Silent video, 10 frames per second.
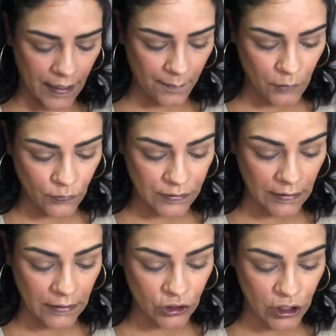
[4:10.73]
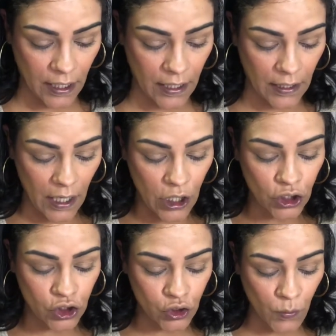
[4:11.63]
I am using the shade
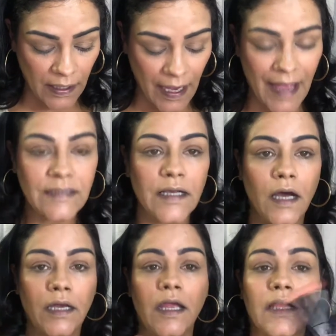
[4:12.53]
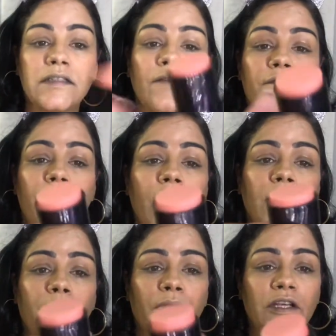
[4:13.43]
Sweet as Honey. It's a
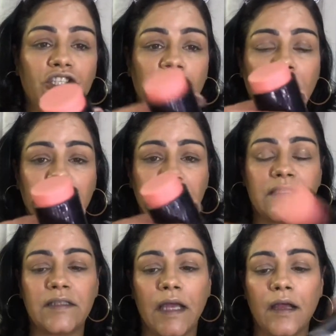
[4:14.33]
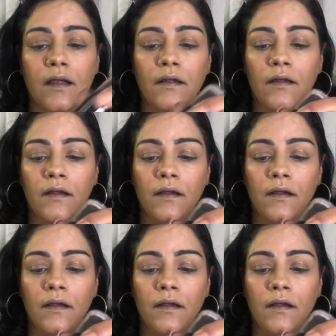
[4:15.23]
very pretty shade. It's a stick.